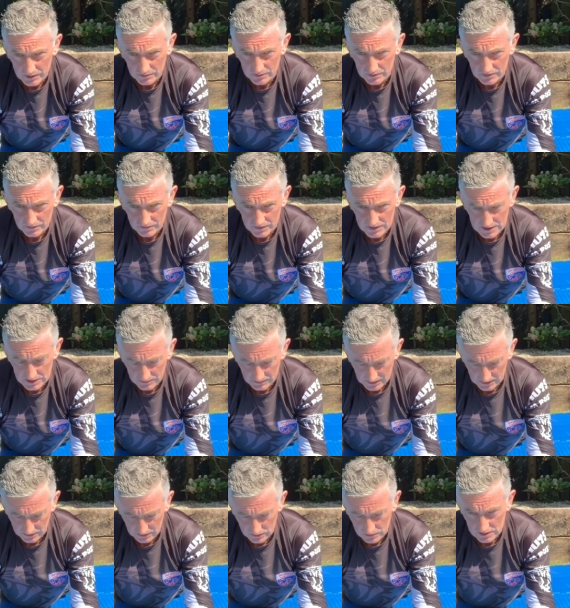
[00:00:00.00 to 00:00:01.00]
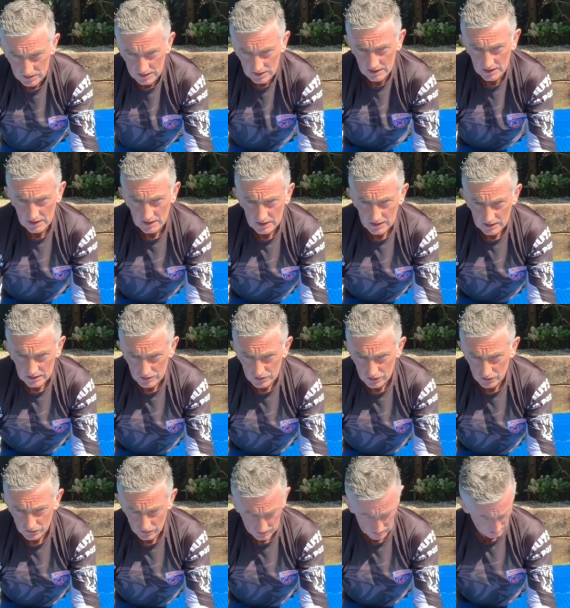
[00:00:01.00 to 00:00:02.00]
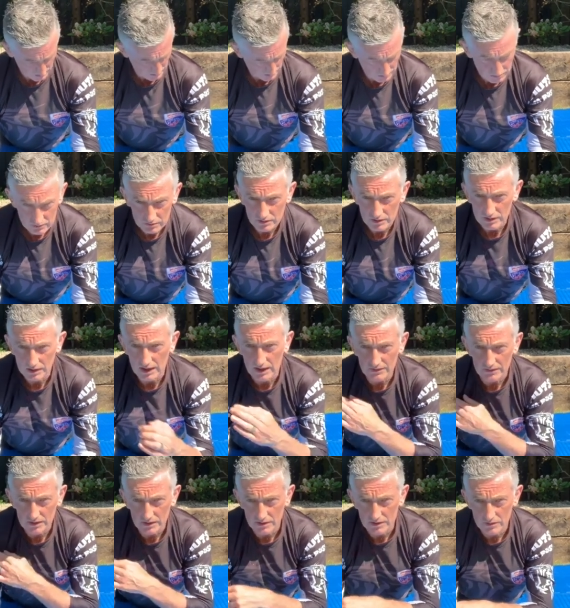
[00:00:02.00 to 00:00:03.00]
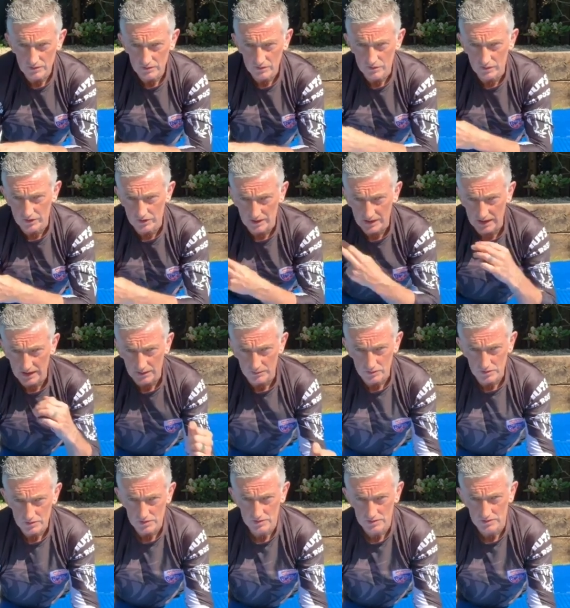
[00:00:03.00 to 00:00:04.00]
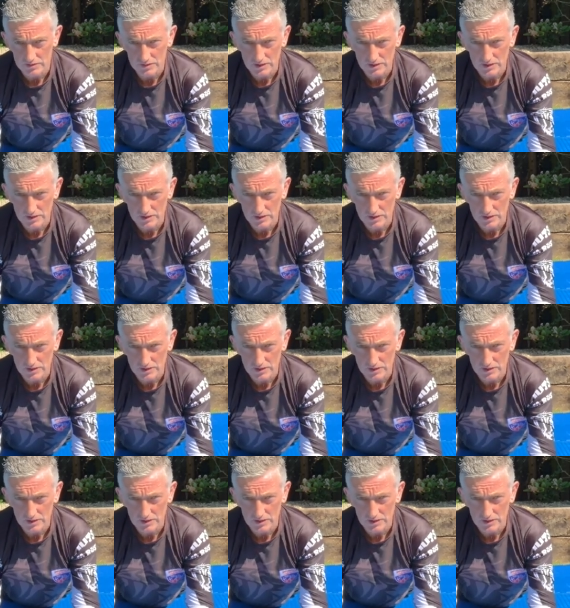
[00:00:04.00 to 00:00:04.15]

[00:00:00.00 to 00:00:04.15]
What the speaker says: open, fists can be closed. Shoulders level with the elbows,